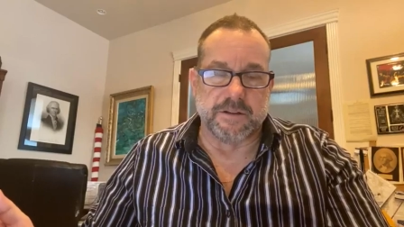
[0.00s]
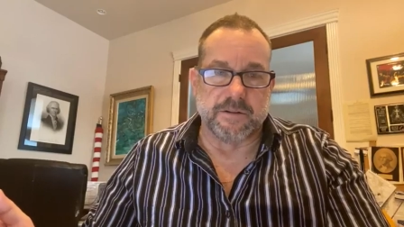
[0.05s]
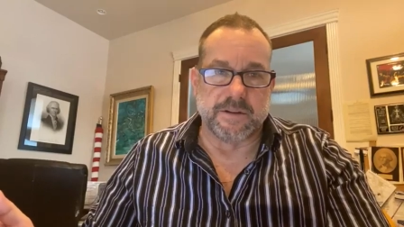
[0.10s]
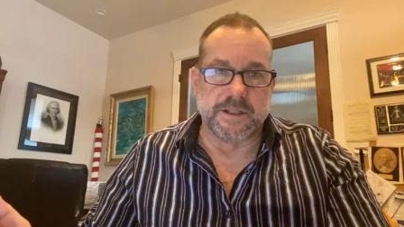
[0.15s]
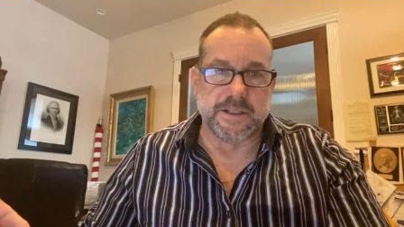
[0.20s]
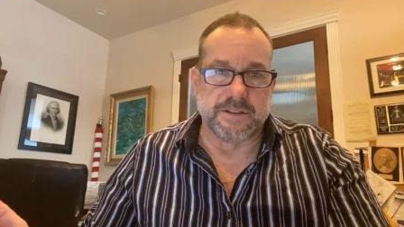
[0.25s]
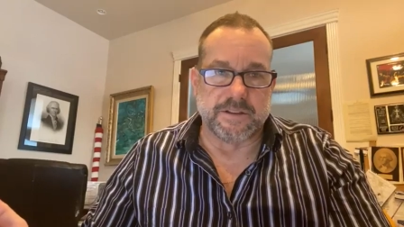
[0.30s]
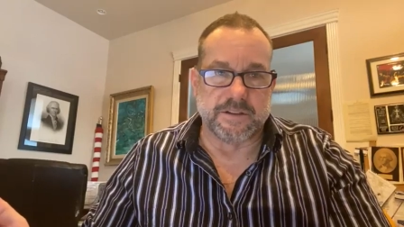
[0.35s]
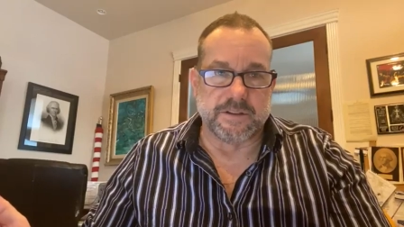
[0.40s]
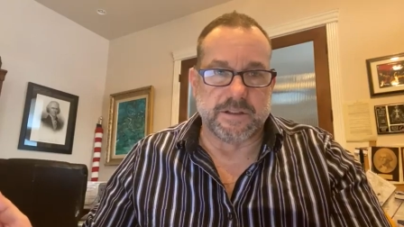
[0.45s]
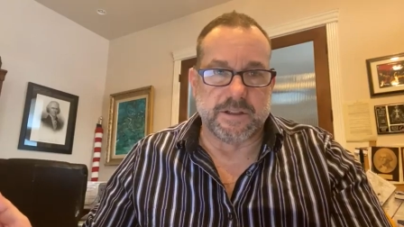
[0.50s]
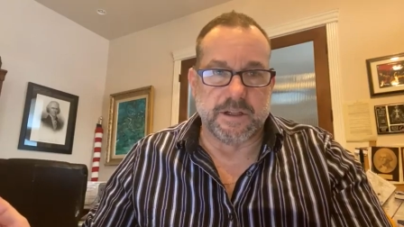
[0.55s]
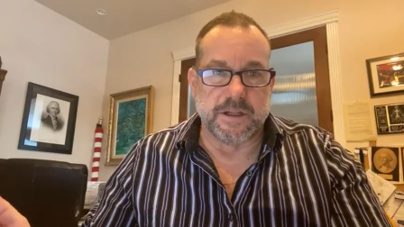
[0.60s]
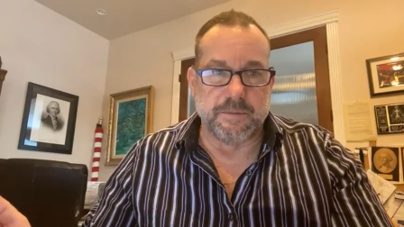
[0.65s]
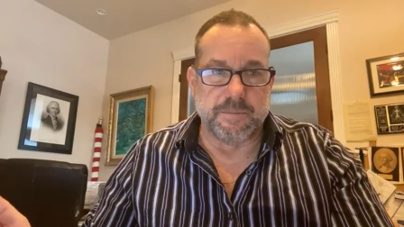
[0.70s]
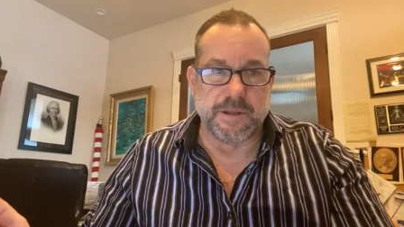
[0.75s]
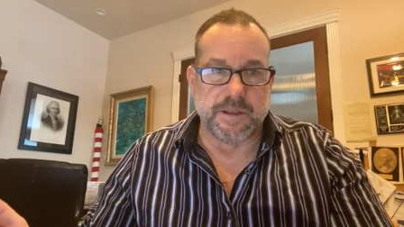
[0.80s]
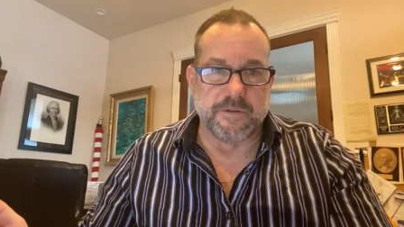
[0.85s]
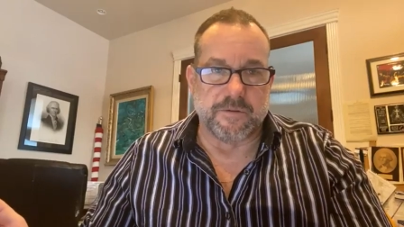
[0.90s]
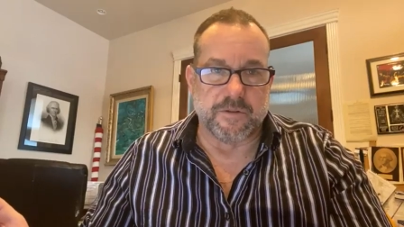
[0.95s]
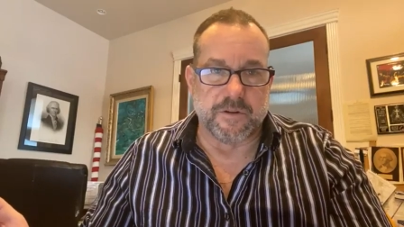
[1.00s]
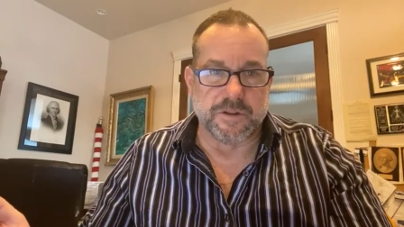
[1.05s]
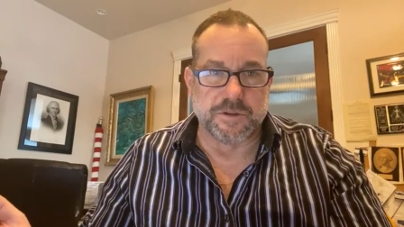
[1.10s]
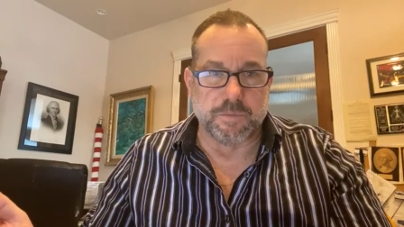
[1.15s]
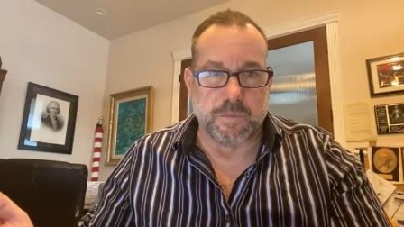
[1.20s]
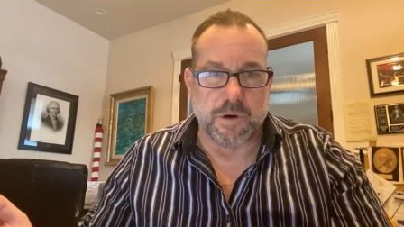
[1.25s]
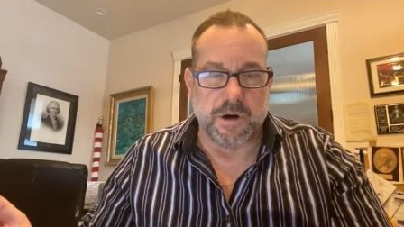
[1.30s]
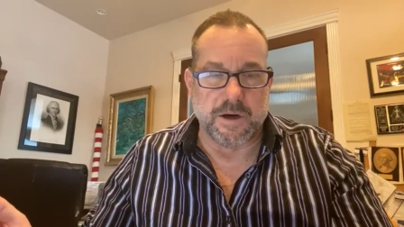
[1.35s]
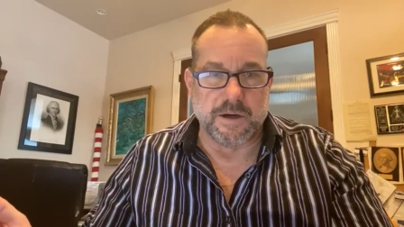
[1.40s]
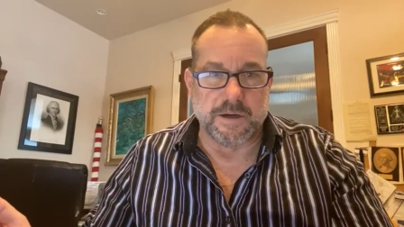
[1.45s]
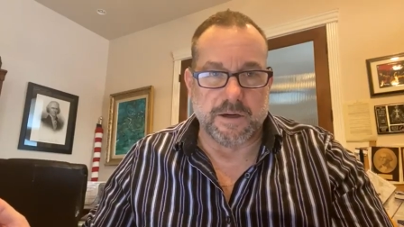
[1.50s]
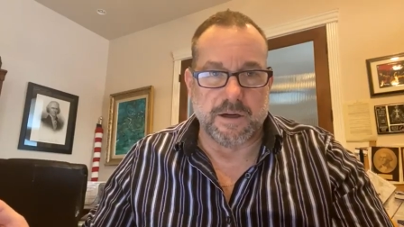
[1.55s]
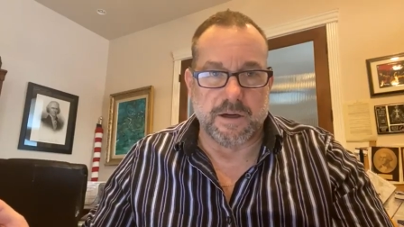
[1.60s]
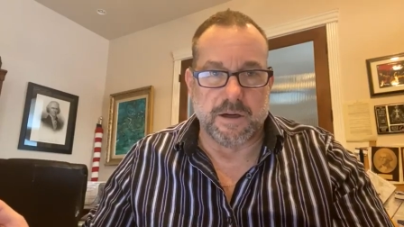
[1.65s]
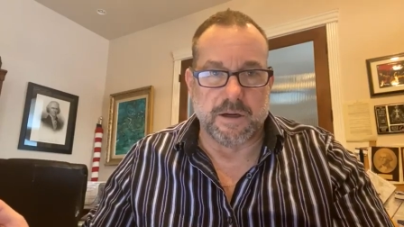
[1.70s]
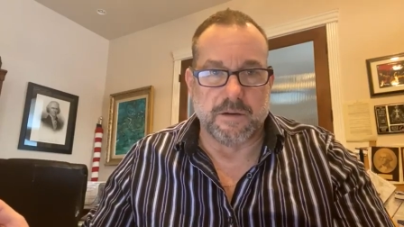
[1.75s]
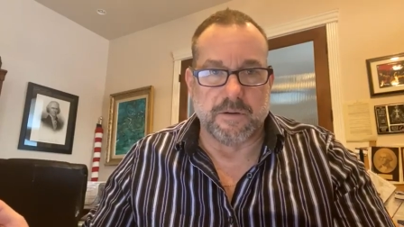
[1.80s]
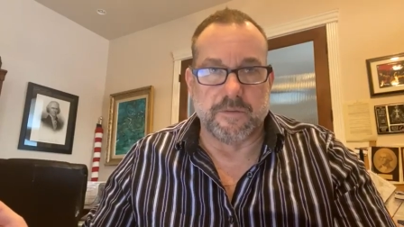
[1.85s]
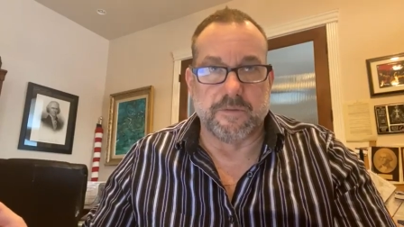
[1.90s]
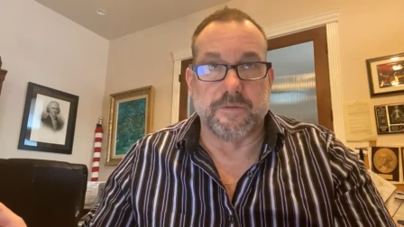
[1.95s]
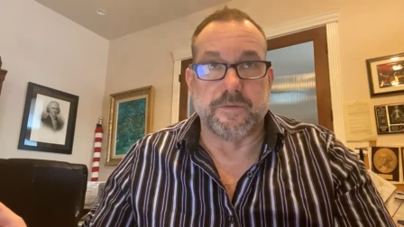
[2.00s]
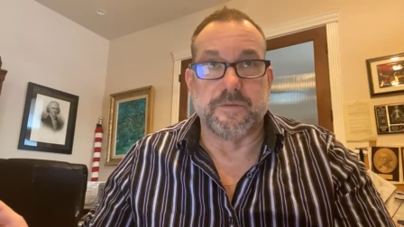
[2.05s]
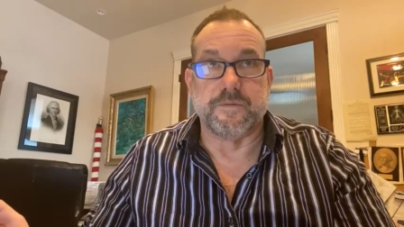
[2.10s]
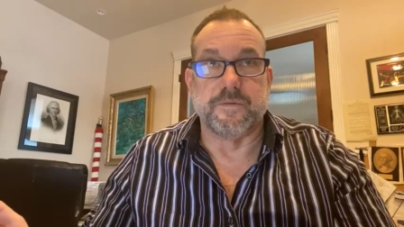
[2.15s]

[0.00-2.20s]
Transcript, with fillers: So this is going to be the first part of